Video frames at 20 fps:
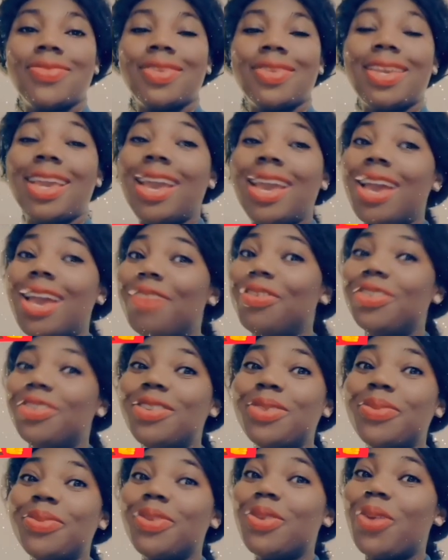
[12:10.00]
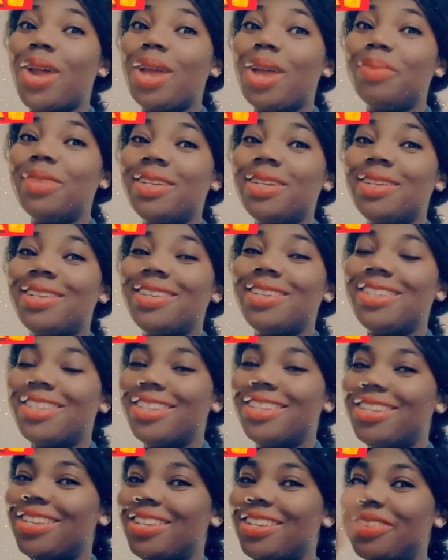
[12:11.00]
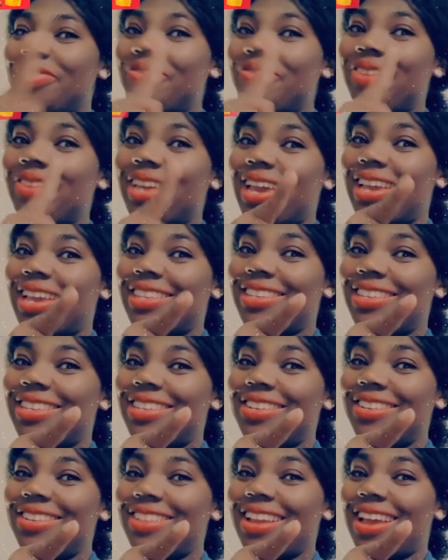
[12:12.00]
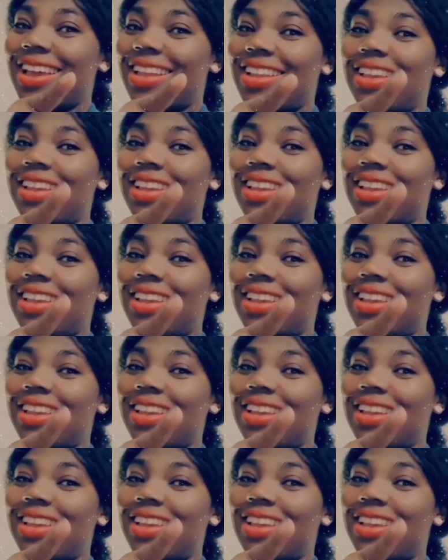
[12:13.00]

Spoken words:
Have you subscribed? Don't forget to do that.